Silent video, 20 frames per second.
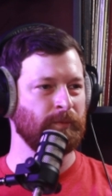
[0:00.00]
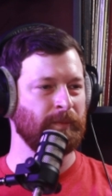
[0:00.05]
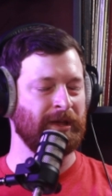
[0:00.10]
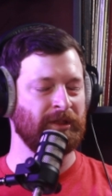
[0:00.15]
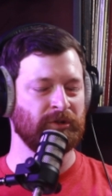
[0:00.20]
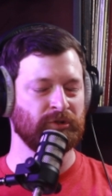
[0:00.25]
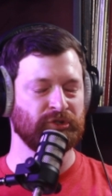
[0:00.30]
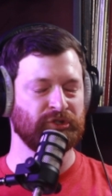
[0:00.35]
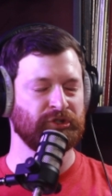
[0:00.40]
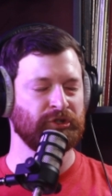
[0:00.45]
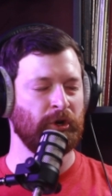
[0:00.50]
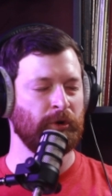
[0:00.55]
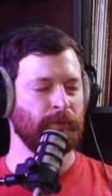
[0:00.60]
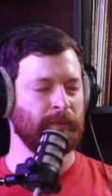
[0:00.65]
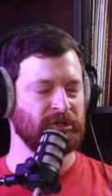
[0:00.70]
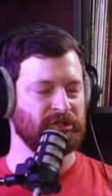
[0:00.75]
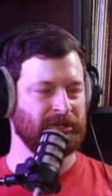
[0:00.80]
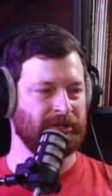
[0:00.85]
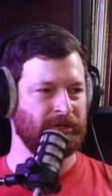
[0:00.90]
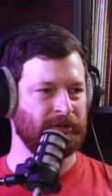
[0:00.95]
And there's so
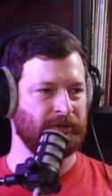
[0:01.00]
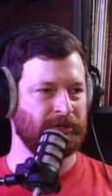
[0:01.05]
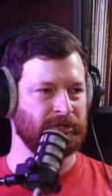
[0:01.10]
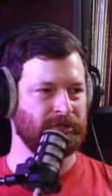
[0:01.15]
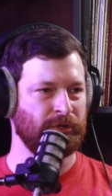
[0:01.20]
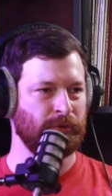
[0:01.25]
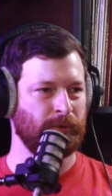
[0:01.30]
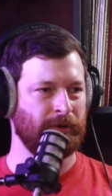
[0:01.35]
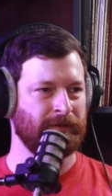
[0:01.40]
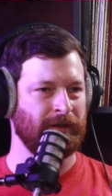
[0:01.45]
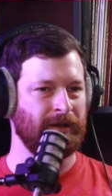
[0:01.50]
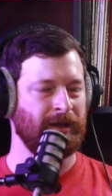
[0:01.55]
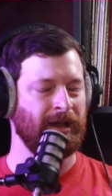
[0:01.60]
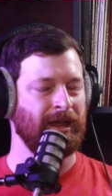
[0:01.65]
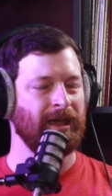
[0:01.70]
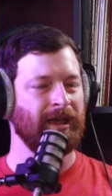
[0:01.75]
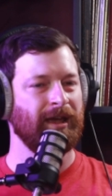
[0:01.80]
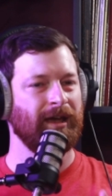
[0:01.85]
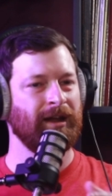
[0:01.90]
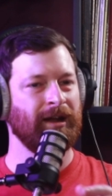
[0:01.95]
much that you can do with it.
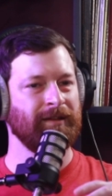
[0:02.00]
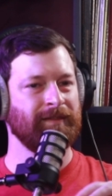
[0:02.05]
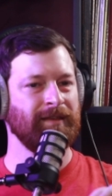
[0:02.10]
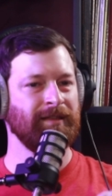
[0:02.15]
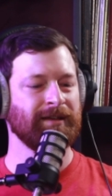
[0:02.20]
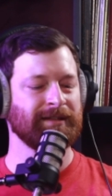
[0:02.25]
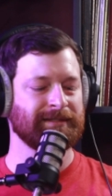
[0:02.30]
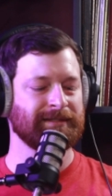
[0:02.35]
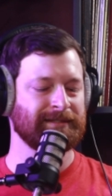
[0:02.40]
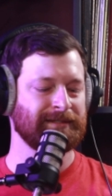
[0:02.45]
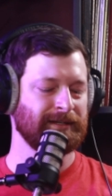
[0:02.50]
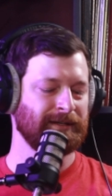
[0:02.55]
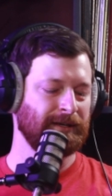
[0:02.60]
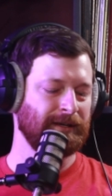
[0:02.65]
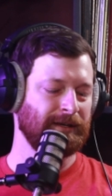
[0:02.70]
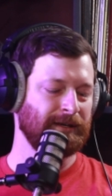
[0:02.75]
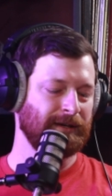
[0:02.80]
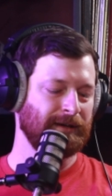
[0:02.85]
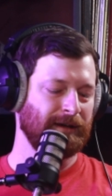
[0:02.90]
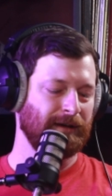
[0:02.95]
And I think that's,
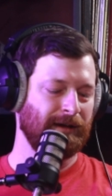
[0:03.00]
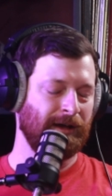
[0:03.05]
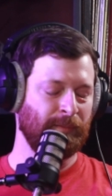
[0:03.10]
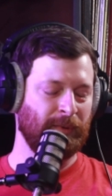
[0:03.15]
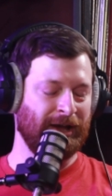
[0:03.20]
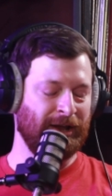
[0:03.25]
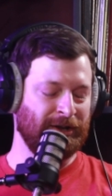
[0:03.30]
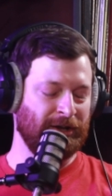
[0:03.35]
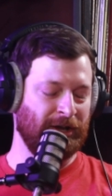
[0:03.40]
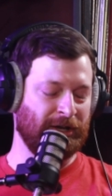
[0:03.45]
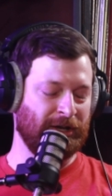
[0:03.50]
I'm kind of